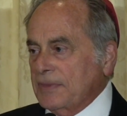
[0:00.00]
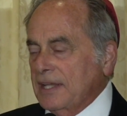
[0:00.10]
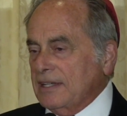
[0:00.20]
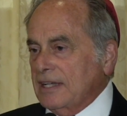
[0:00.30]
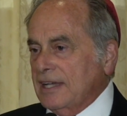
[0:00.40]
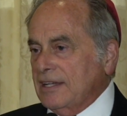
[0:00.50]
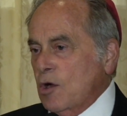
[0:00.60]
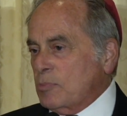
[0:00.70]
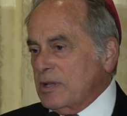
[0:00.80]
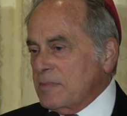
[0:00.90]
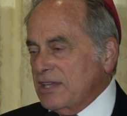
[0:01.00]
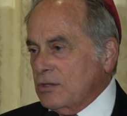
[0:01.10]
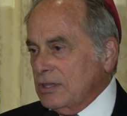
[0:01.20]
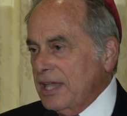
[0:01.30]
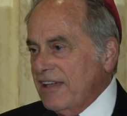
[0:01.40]
I hope it'll make
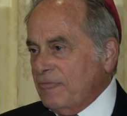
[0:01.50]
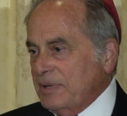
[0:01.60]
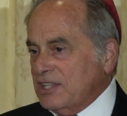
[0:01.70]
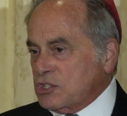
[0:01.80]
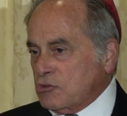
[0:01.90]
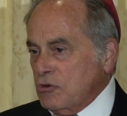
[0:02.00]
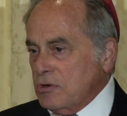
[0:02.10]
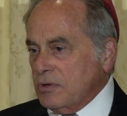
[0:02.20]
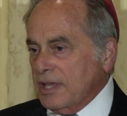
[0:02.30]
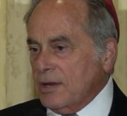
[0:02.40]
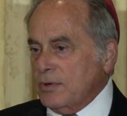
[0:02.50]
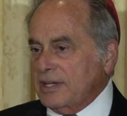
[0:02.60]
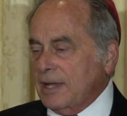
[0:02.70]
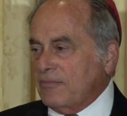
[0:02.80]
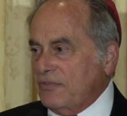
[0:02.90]
you laugh, but it's true. And
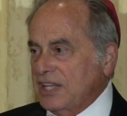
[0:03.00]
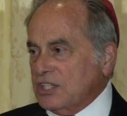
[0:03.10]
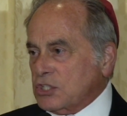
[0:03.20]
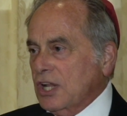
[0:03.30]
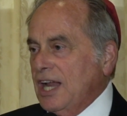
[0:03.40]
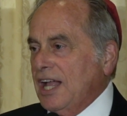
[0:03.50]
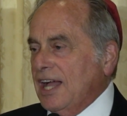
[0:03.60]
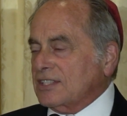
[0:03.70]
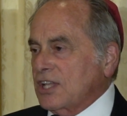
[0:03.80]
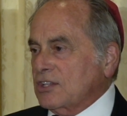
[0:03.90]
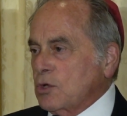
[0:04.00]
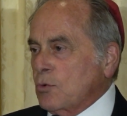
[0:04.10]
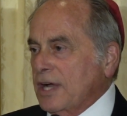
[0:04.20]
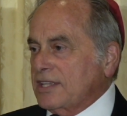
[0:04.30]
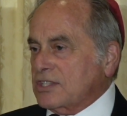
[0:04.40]
when I'm finished, I'll tell you
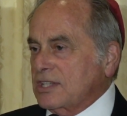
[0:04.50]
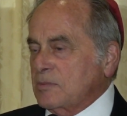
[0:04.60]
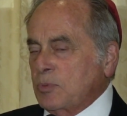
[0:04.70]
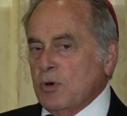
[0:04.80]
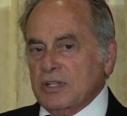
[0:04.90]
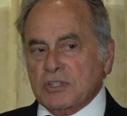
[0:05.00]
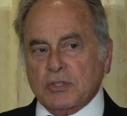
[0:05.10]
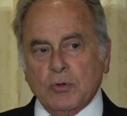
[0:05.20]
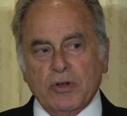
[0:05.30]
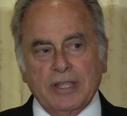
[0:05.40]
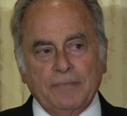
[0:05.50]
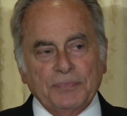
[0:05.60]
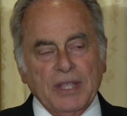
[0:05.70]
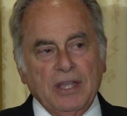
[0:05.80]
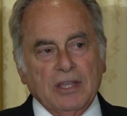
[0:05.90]
why it's an important story.
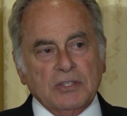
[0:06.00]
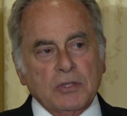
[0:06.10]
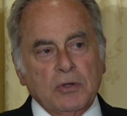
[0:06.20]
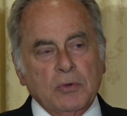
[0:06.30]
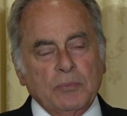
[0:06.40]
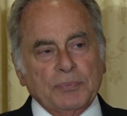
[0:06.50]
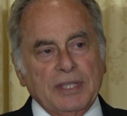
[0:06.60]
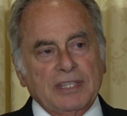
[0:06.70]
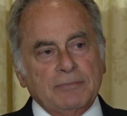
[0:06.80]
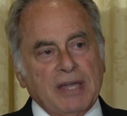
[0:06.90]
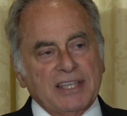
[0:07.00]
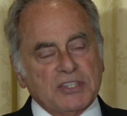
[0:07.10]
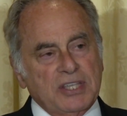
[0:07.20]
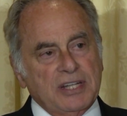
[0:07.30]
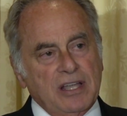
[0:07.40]
So in my
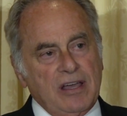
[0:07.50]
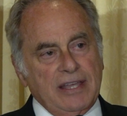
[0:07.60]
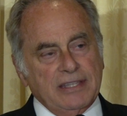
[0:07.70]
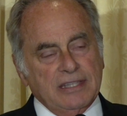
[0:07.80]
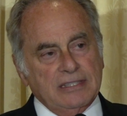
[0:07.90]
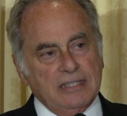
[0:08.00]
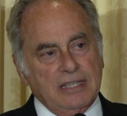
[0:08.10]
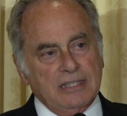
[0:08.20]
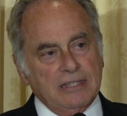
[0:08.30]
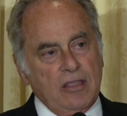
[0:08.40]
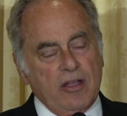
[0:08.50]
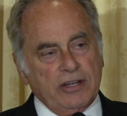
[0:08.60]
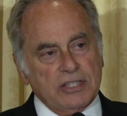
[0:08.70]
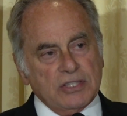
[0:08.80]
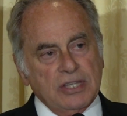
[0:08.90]
synagogue in
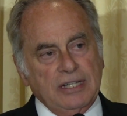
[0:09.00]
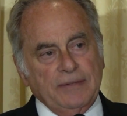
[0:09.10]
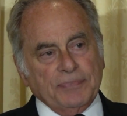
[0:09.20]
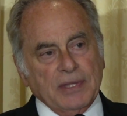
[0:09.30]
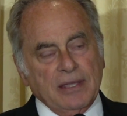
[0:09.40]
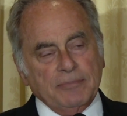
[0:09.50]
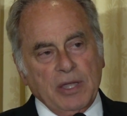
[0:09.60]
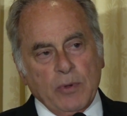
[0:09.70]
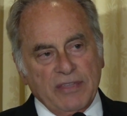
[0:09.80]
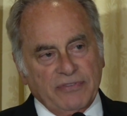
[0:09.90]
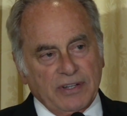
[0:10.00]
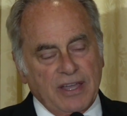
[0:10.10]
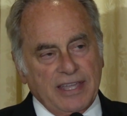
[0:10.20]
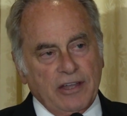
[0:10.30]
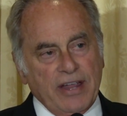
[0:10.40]
Lawrence, my wife and
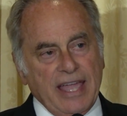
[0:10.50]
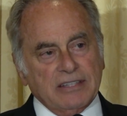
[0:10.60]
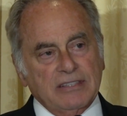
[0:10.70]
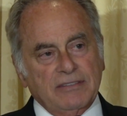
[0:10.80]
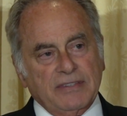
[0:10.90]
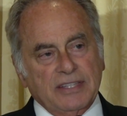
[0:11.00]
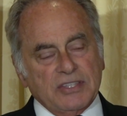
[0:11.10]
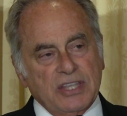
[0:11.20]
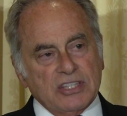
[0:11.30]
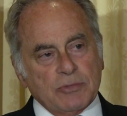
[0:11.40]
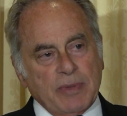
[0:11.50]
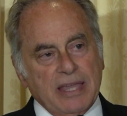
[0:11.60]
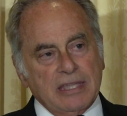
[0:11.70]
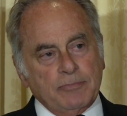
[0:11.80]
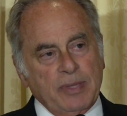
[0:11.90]
I are active, and since
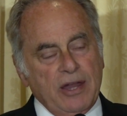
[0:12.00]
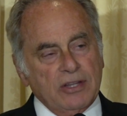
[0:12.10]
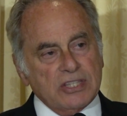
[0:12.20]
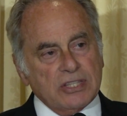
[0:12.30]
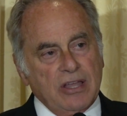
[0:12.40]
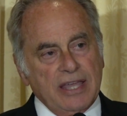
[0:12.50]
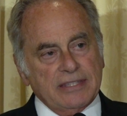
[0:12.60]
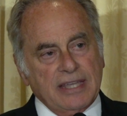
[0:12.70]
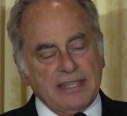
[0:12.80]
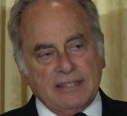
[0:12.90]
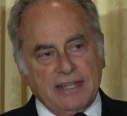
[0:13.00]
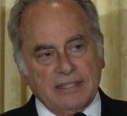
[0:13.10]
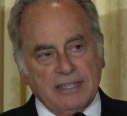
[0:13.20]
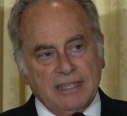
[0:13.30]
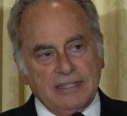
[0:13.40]
my parents died, I
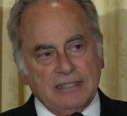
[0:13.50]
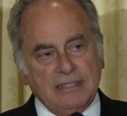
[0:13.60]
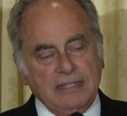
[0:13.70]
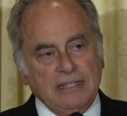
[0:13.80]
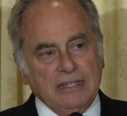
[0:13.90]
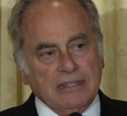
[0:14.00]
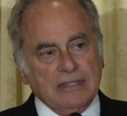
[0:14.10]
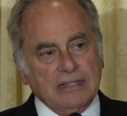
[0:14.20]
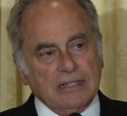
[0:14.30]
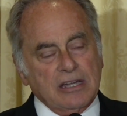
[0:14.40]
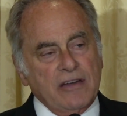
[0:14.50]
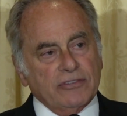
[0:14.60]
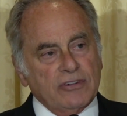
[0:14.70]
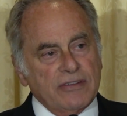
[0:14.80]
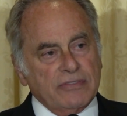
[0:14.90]
dedicated the
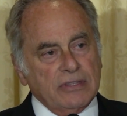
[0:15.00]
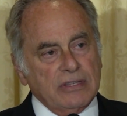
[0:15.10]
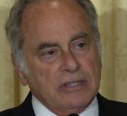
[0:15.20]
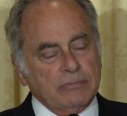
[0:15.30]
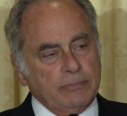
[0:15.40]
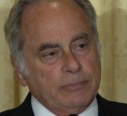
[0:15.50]
cover of the